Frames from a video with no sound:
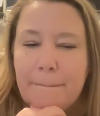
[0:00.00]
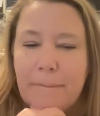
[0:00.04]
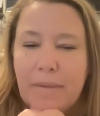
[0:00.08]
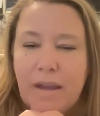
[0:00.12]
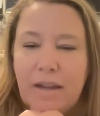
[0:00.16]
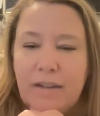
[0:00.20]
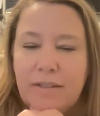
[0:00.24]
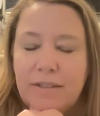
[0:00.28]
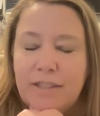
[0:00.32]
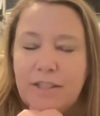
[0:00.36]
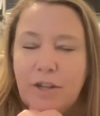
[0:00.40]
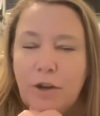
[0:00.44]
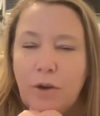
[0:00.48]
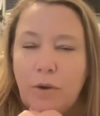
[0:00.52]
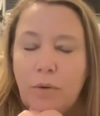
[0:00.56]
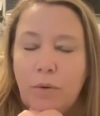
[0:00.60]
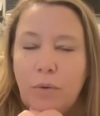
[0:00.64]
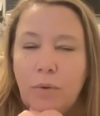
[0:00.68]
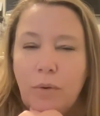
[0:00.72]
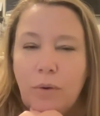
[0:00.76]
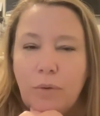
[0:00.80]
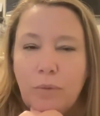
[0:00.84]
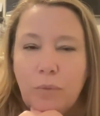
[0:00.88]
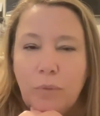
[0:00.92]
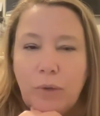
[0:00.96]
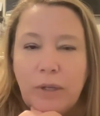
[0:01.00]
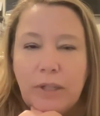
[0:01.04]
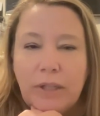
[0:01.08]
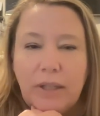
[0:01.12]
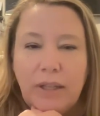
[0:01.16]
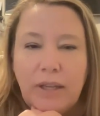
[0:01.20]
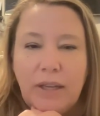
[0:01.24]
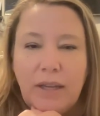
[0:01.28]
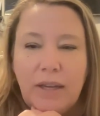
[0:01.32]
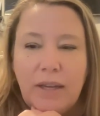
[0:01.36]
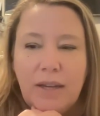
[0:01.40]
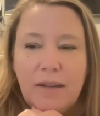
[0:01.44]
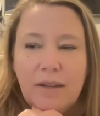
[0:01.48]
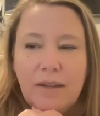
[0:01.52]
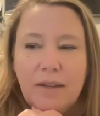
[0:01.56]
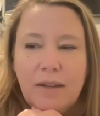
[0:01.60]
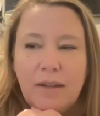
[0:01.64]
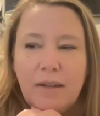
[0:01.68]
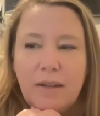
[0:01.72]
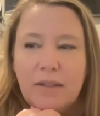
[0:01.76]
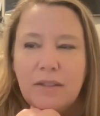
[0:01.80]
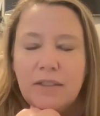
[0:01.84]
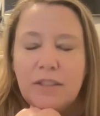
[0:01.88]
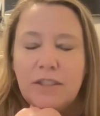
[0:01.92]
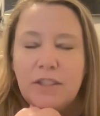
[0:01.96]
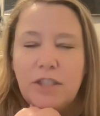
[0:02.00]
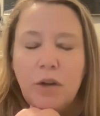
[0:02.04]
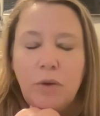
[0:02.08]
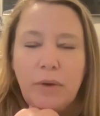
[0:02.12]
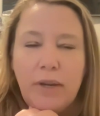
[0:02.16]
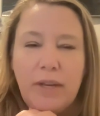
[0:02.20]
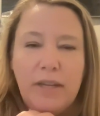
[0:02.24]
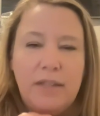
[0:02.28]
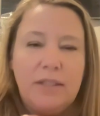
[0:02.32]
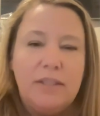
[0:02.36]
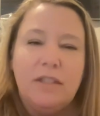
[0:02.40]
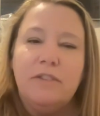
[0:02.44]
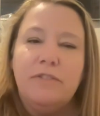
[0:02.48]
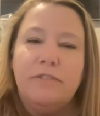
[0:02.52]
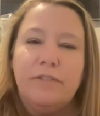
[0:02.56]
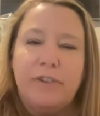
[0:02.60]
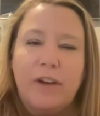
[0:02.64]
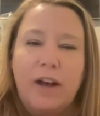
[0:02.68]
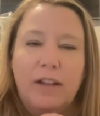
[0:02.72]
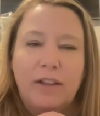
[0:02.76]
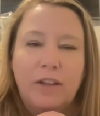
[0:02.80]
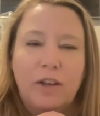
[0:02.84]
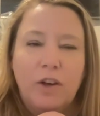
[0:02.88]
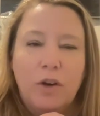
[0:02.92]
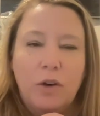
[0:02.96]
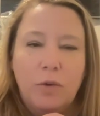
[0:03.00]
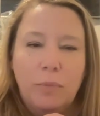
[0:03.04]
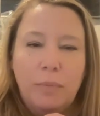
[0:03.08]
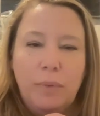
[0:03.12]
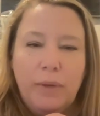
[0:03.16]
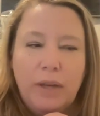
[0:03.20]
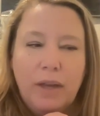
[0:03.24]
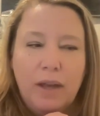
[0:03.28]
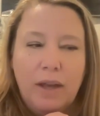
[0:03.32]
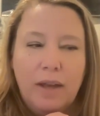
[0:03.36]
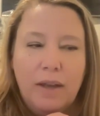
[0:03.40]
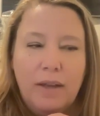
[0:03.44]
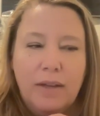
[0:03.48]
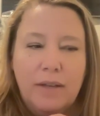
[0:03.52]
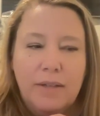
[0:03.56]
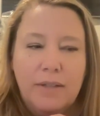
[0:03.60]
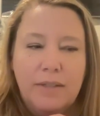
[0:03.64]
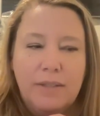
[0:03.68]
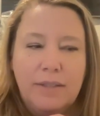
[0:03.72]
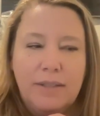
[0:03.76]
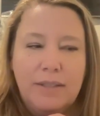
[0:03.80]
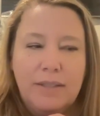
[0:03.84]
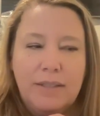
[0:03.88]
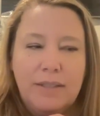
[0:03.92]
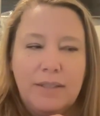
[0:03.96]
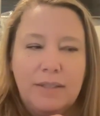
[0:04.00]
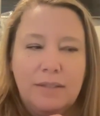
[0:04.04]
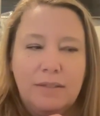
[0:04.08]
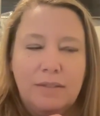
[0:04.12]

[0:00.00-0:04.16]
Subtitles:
And so really so easy to follow because